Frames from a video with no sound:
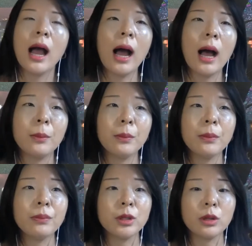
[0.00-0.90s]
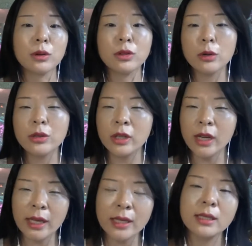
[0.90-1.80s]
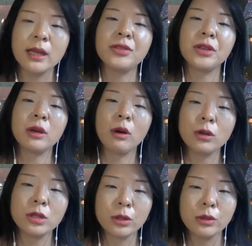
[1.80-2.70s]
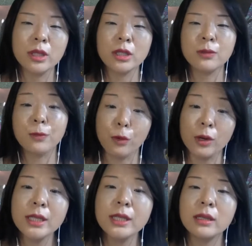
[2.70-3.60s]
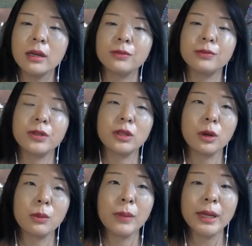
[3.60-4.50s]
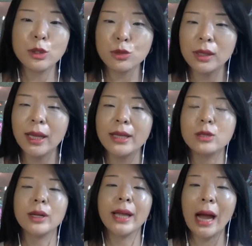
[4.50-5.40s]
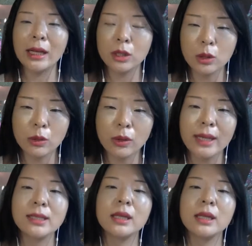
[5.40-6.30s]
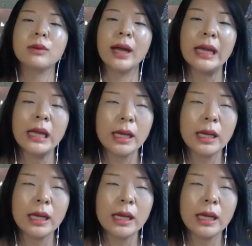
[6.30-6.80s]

Though there is, I think, also this force of, mainstreamized or categorizing, right?